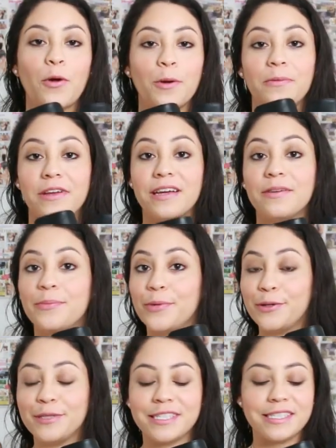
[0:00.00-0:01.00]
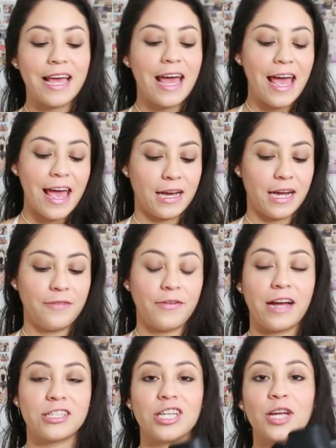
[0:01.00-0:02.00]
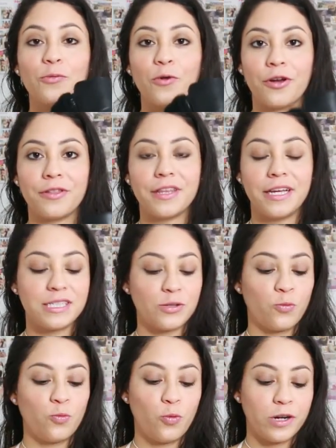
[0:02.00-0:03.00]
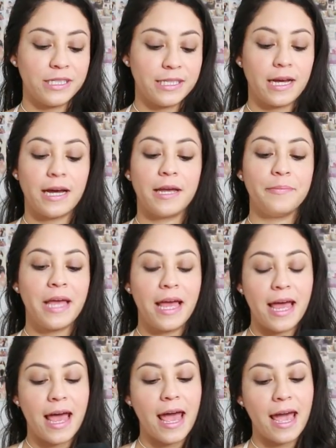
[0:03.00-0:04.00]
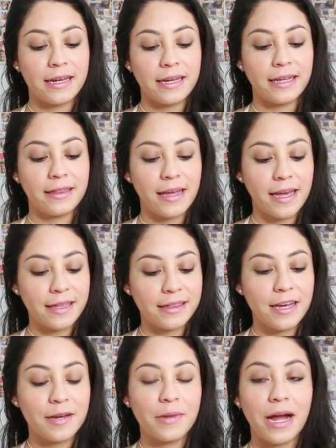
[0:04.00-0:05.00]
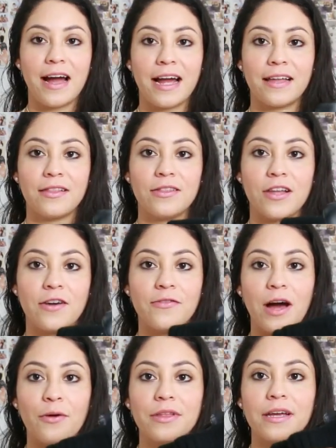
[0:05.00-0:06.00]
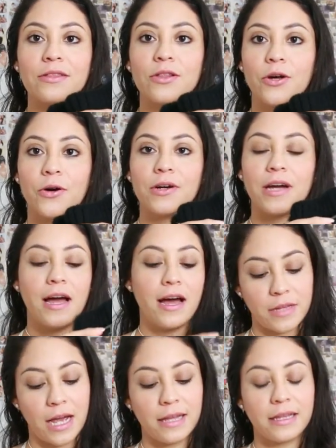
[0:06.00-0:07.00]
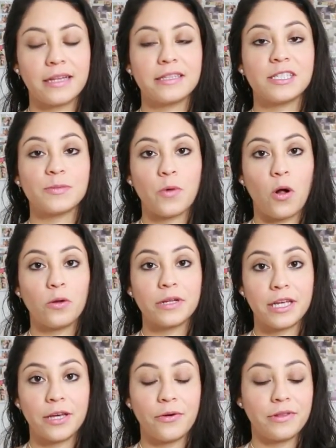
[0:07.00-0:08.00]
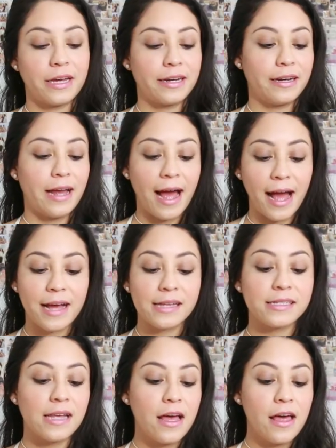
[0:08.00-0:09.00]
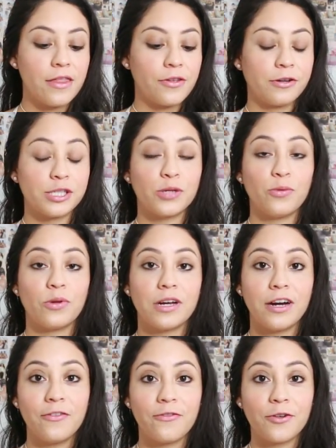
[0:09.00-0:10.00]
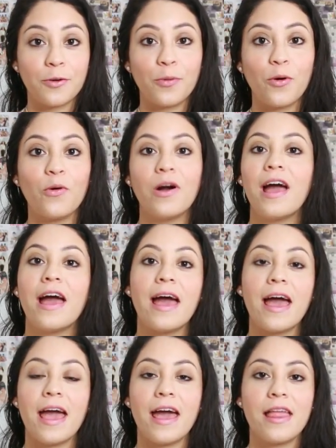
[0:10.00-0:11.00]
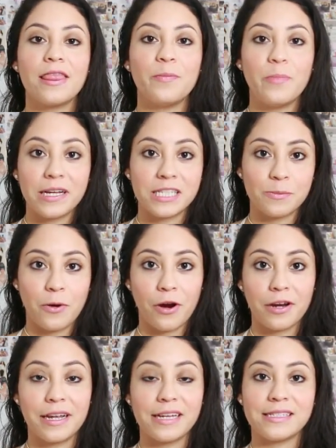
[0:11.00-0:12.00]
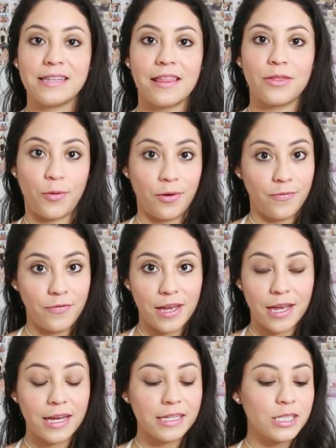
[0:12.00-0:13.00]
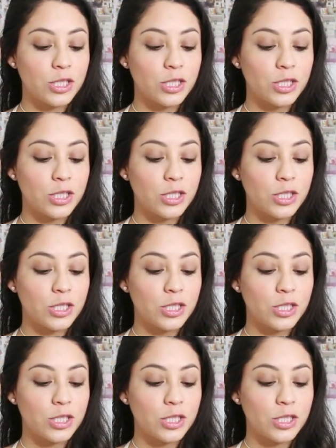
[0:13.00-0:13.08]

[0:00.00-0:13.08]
or vegan boots I've actually worn these one time and I like them. I love how they look. I like the small heel that it has. They're so comfortable and the best part is that they're vegan